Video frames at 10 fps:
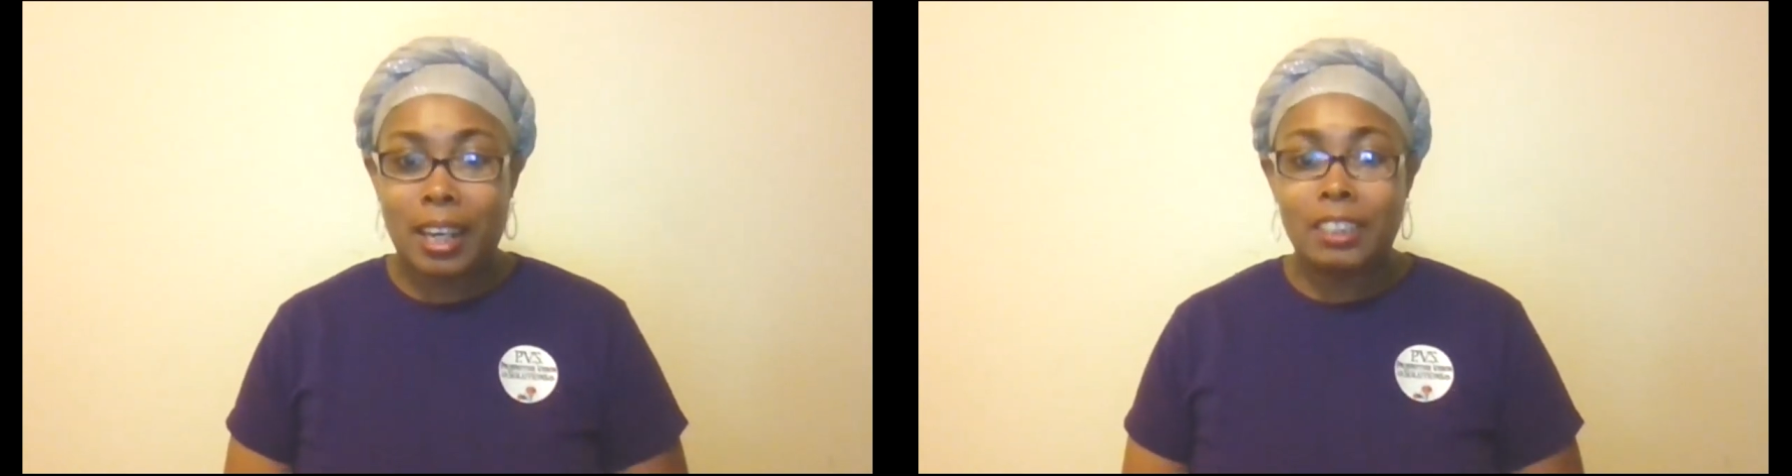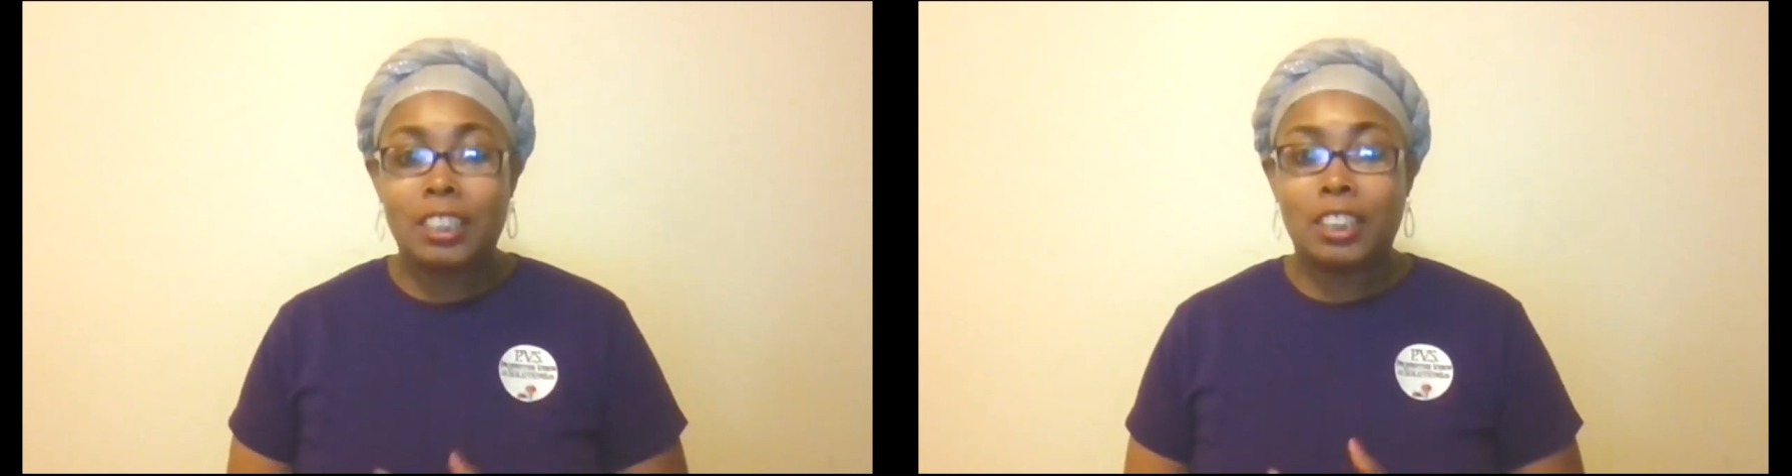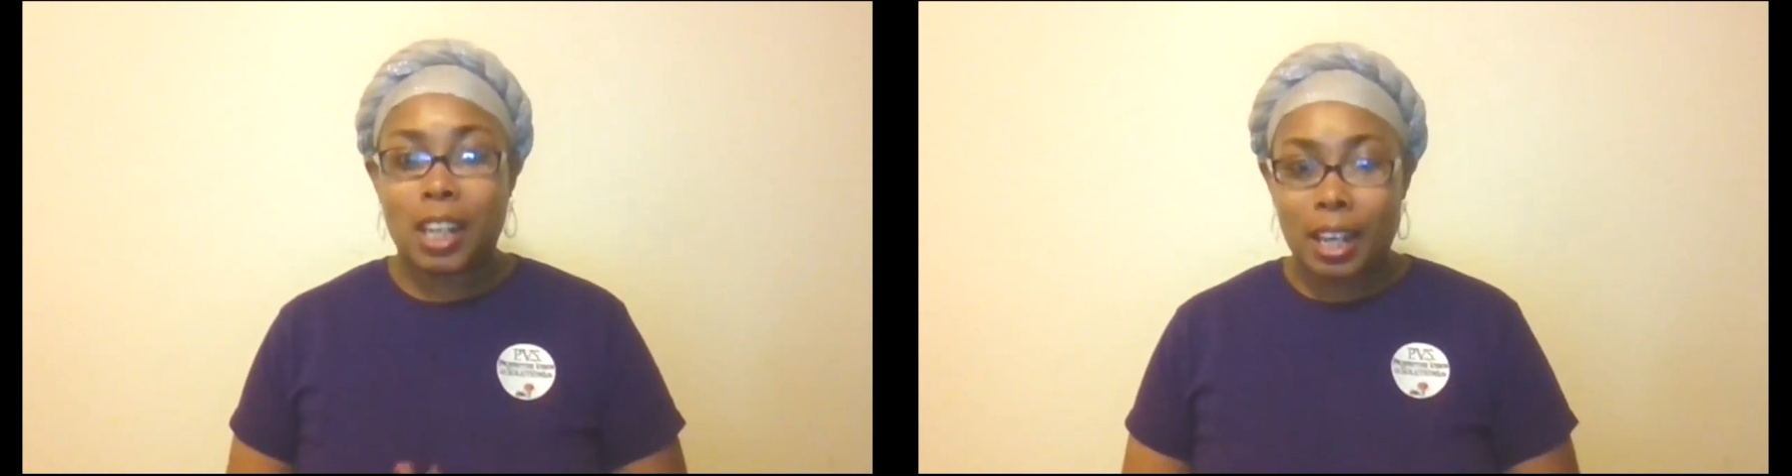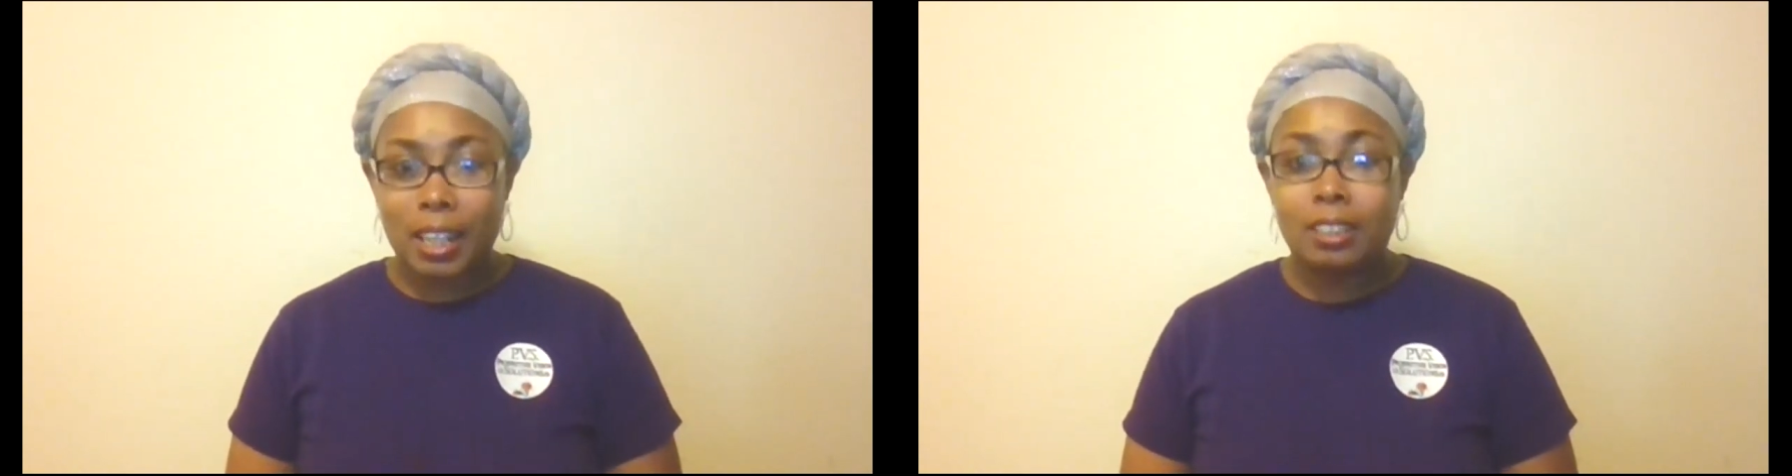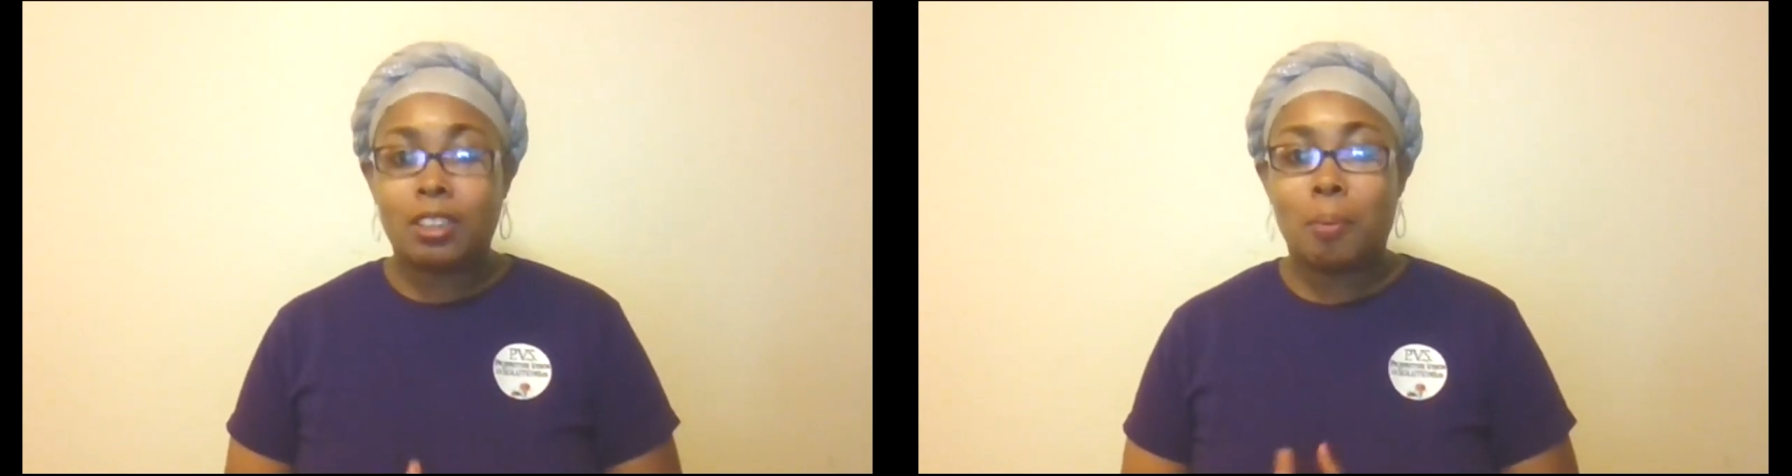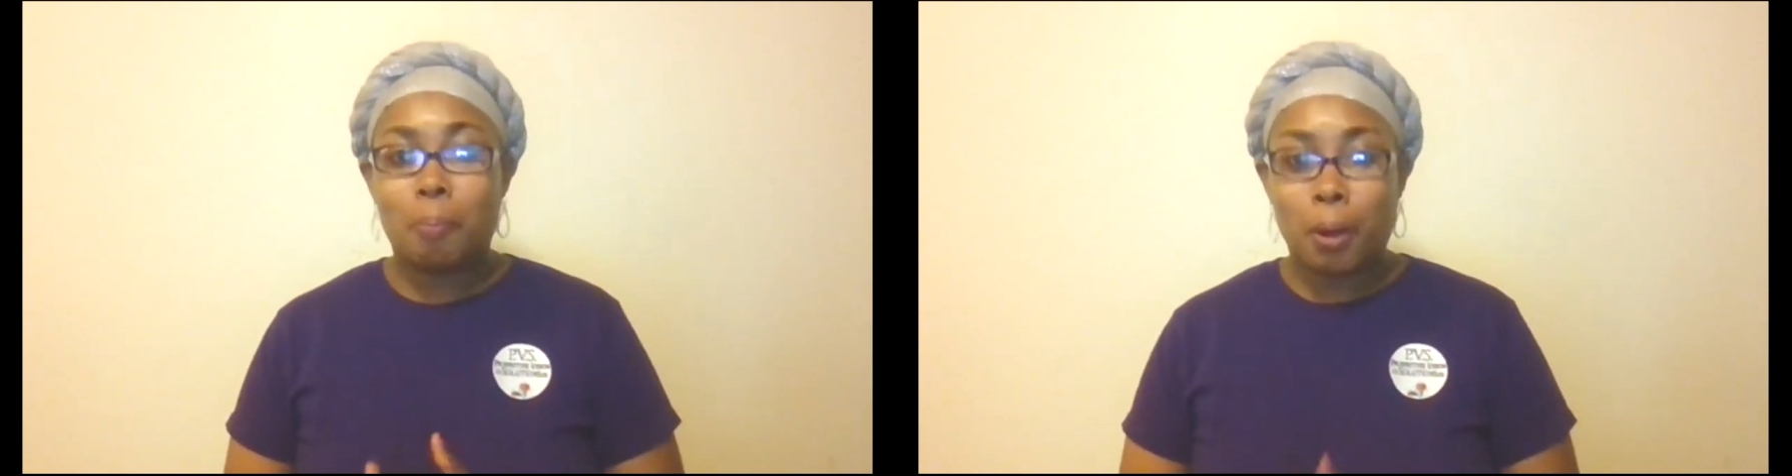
a change of